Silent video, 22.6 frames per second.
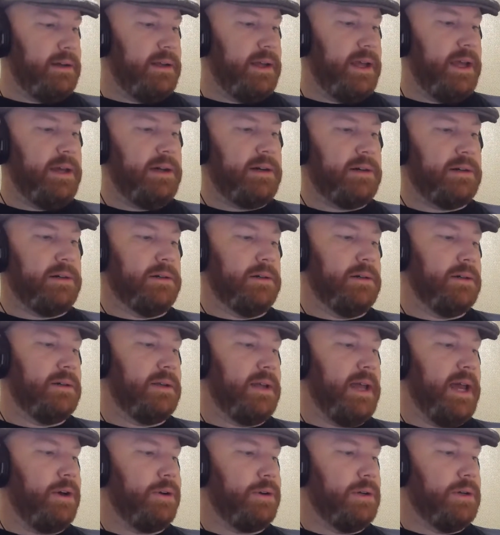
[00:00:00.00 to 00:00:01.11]
L.
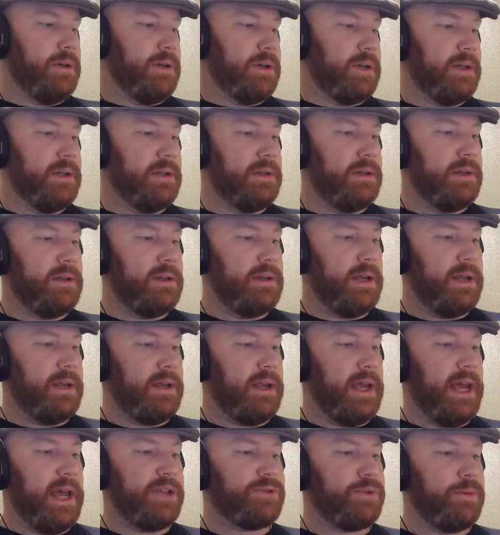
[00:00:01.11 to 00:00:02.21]
Outlook.
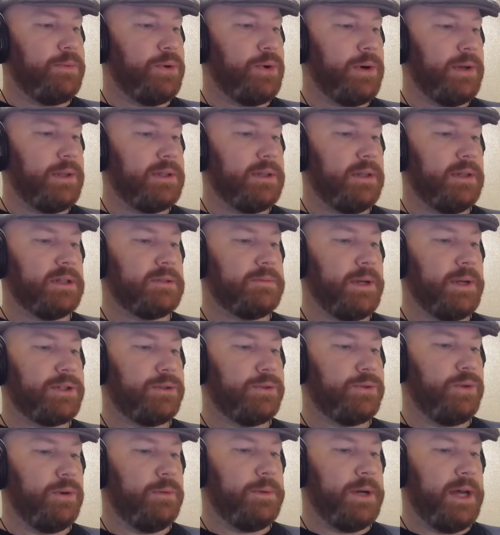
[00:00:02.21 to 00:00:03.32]
As reported to the special
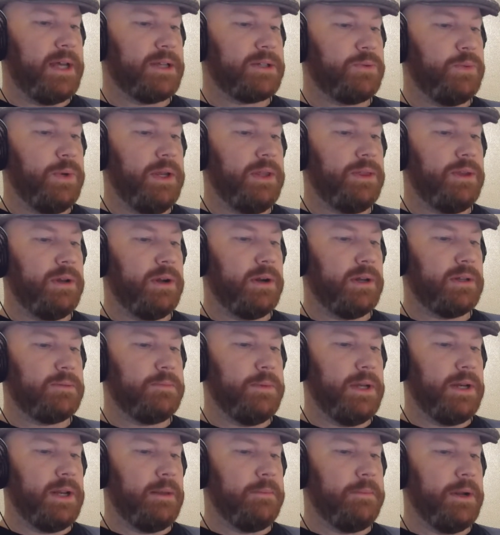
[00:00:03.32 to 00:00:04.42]
group last week, there has
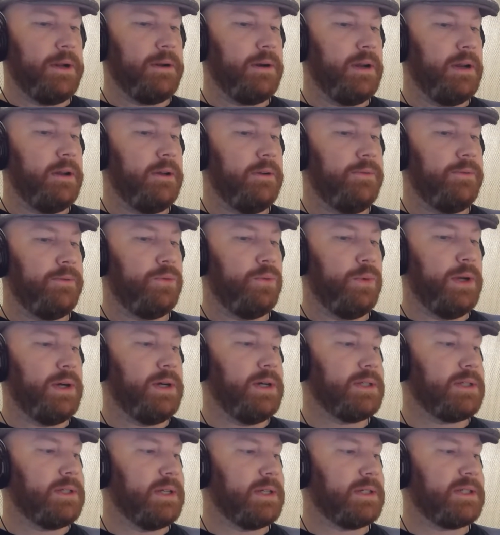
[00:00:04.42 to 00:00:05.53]
been a period of a
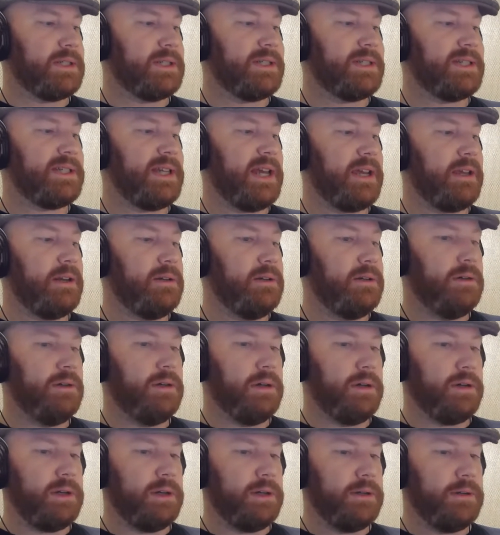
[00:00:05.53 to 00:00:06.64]
realistic second
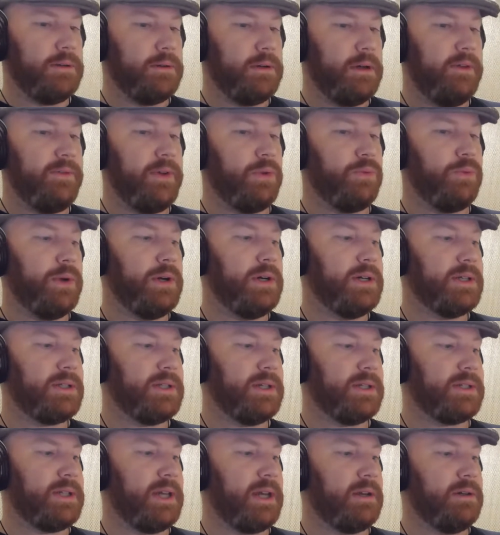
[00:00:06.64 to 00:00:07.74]
look
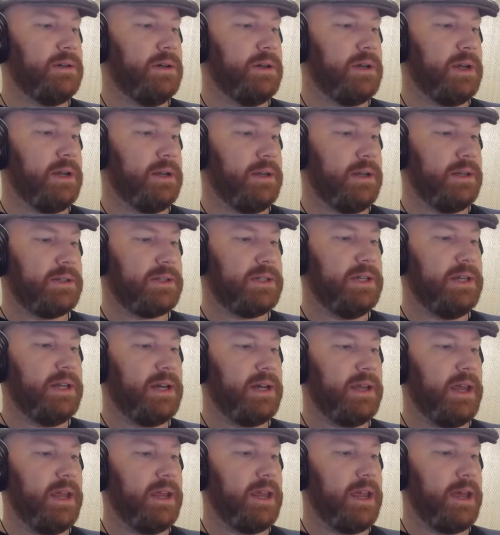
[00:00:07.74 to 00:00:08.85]
at
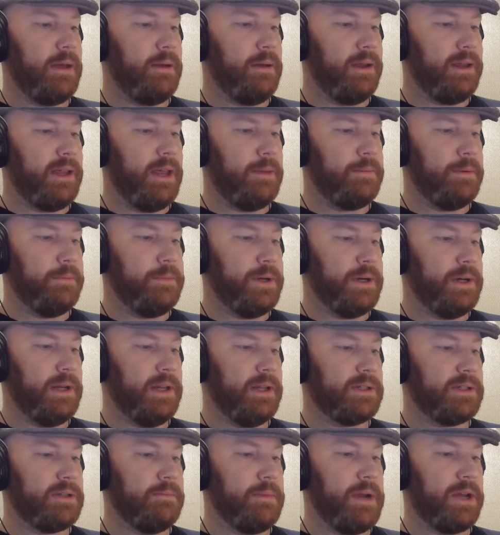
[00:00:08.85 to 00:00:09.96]
CIA
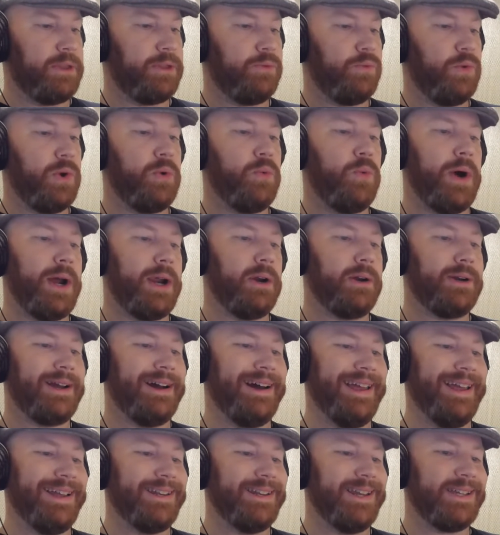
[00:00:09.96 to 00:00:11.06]
capabilities to mount the required
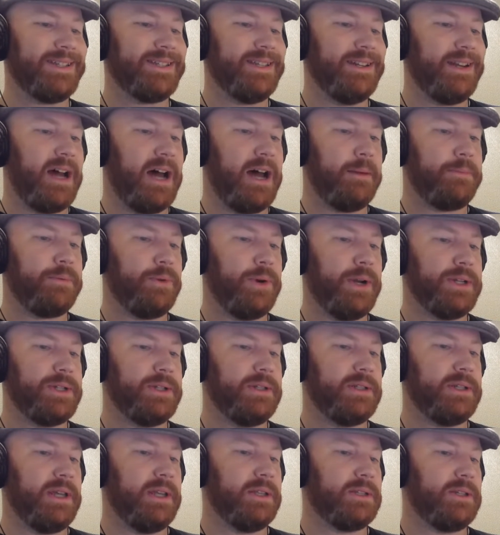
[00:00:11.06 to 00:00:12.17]
clandestine
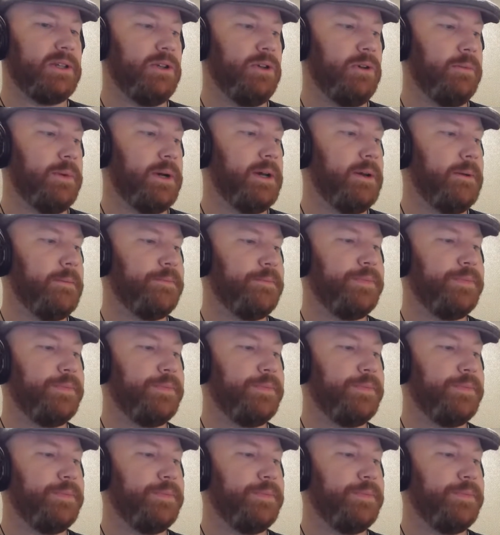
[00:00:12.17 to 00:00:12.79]
operations against Cuba,